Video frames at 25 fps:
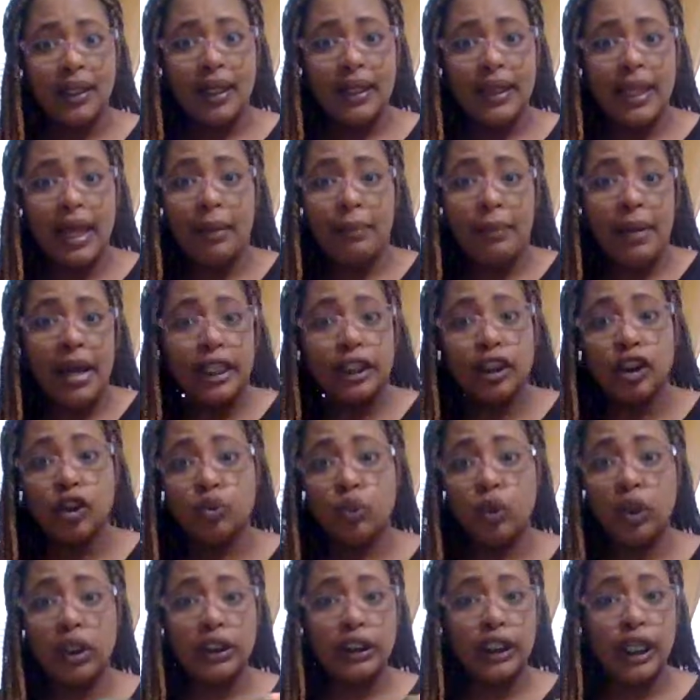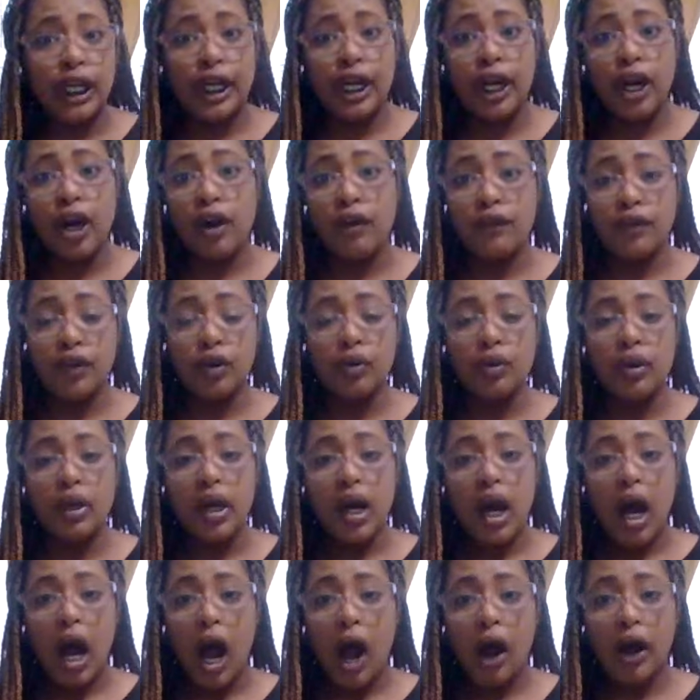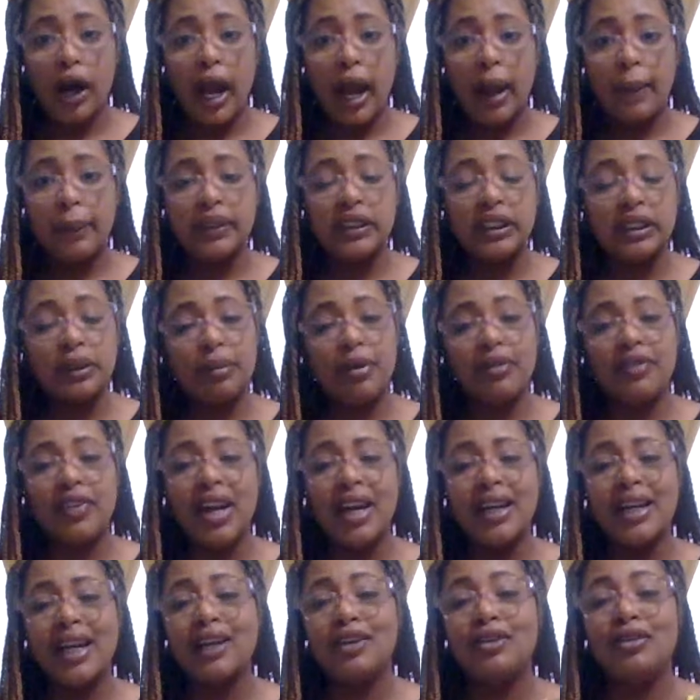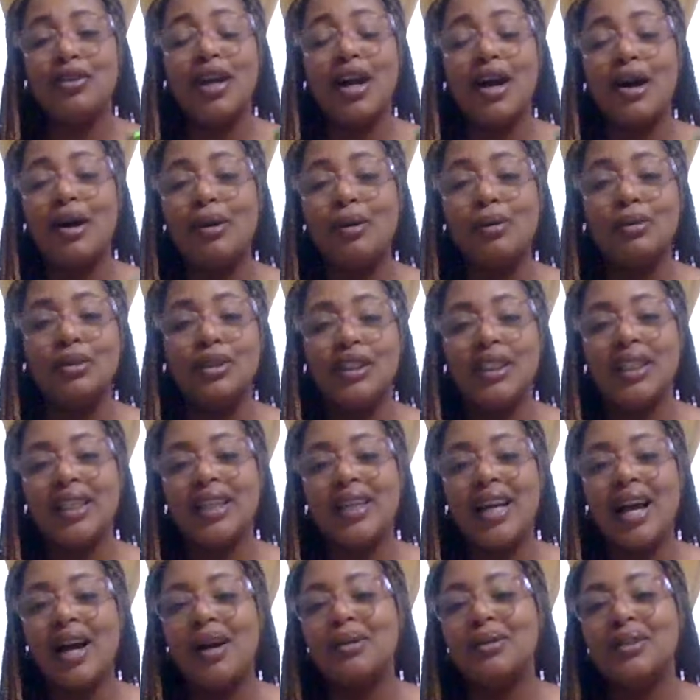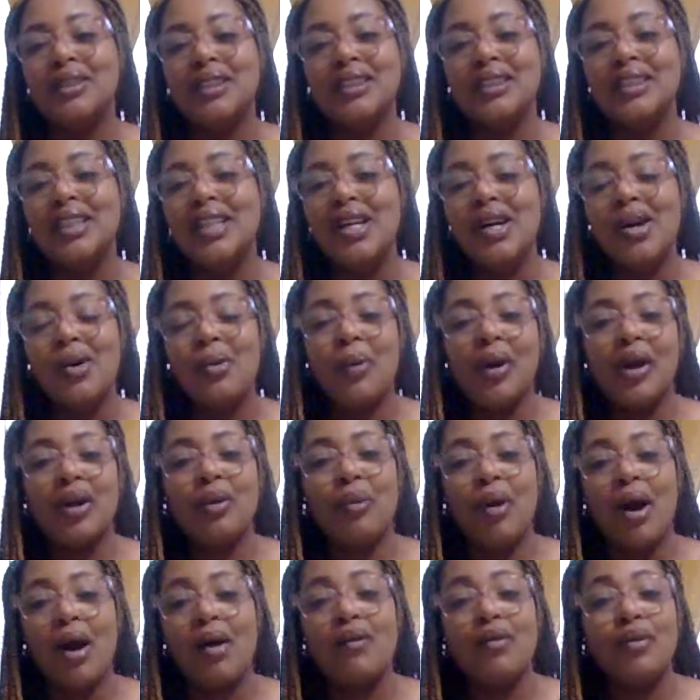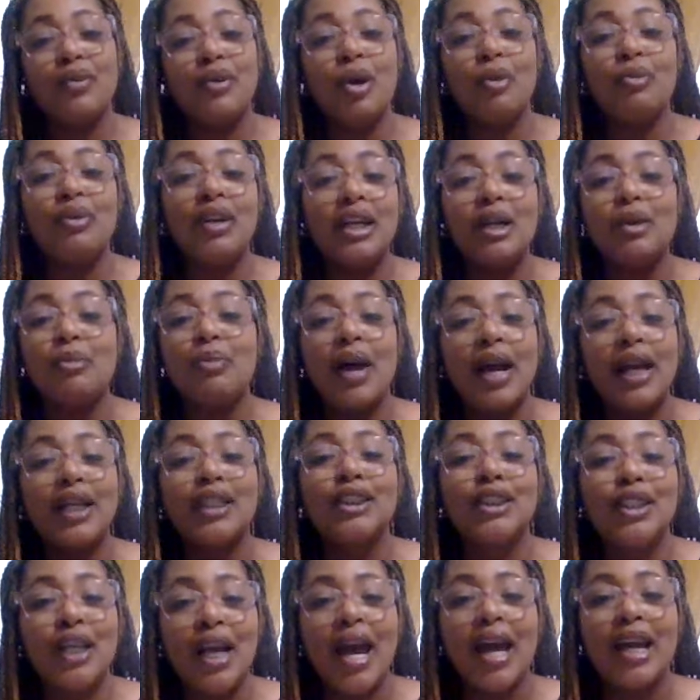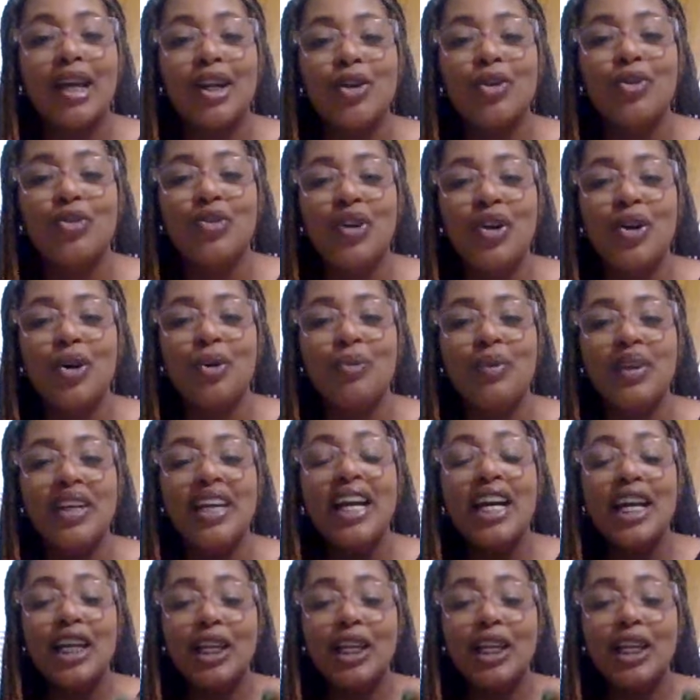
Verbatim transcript: That man just want to take care of you, okay? But some of y'all, y'all do your own shit. Y'all don't just wait around for your nigga paycheck. You feel me?